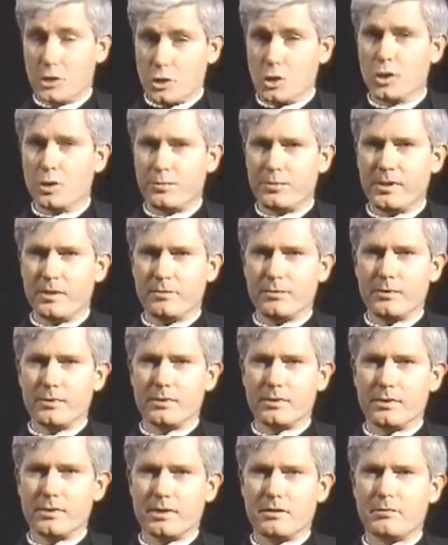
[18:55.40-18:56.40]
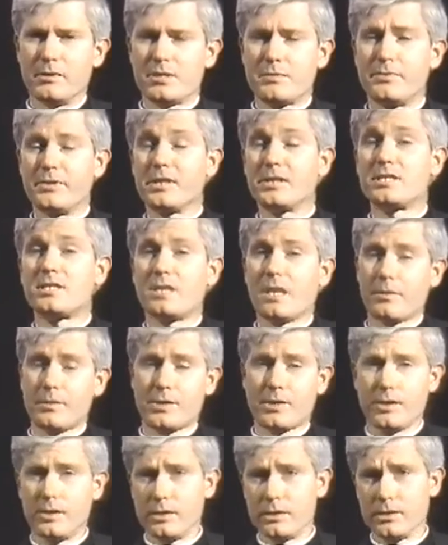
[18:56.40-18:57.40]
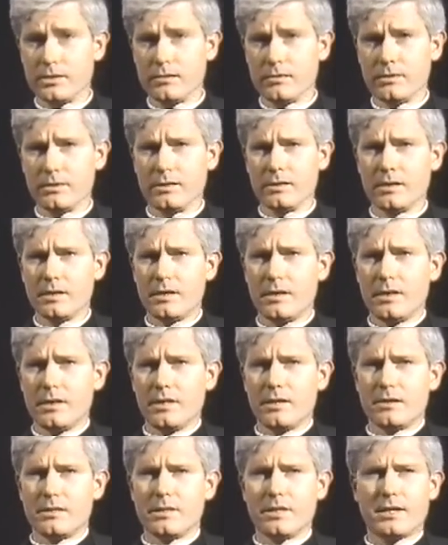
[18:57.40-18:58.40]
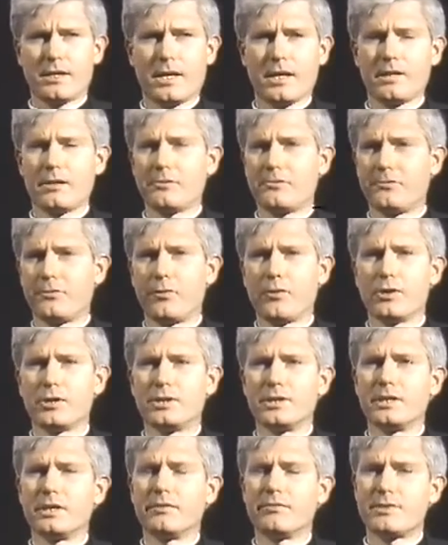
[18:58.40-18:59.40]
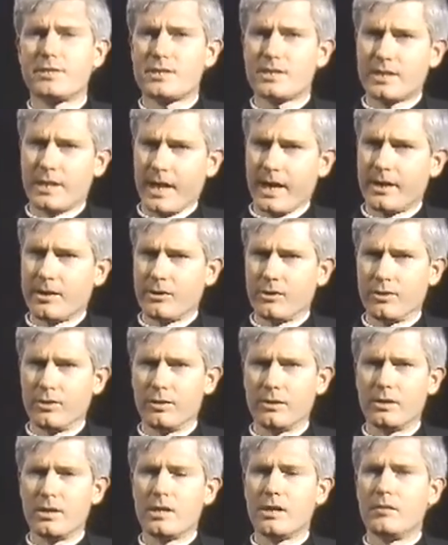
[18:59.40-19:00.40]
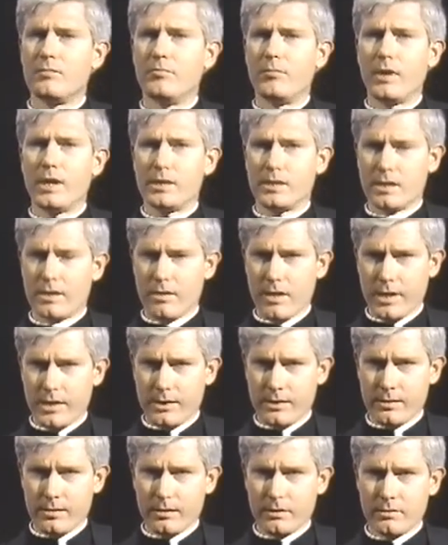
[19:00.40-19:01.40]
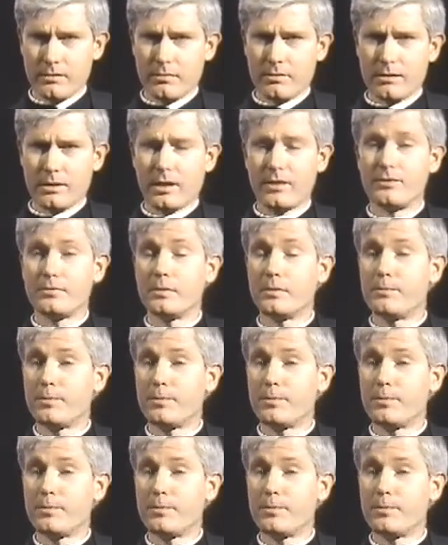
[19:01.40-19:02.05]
good people. They must be exceptionally good. They can't afford to give scandal by their anger. They have to be